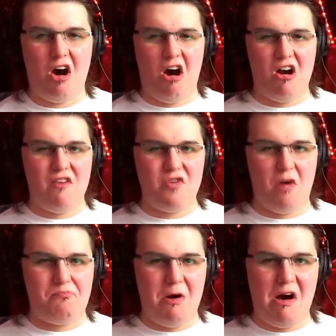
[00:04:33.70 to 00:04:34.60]
All of
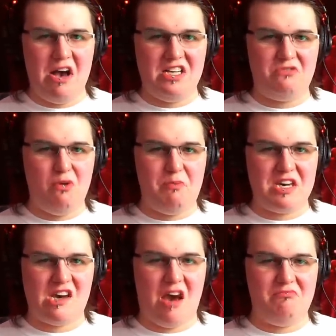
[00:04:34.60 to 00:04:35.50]
your boys will
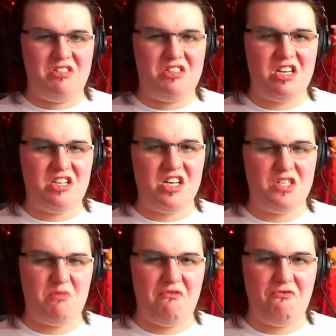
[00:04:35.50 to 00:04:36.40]
become
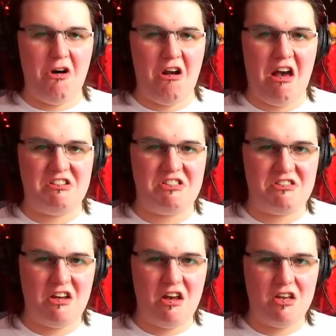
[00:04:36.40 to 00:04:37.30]
sissies before
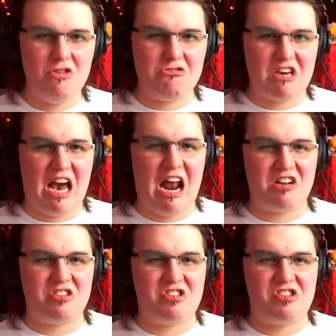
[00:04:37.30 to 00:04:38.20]
us. You
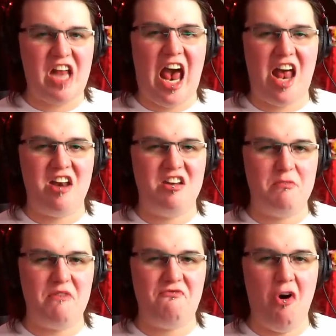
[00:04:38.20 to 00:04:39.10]
cannot
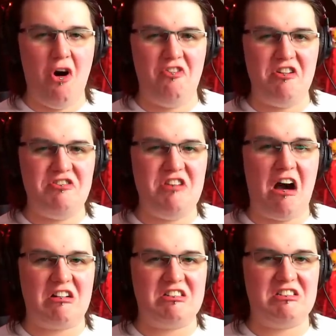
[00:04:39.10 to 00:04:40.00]
stand before the
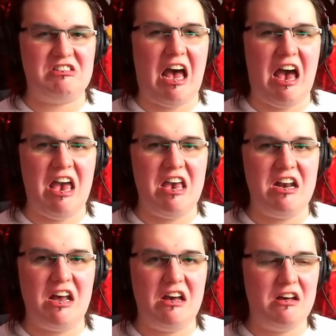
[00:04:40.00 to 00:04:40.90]
dark
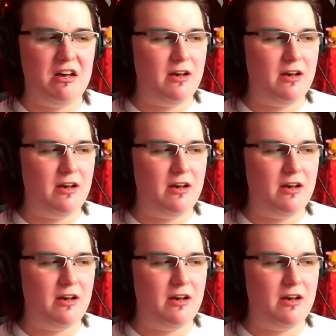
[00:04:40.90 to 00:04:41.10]
side.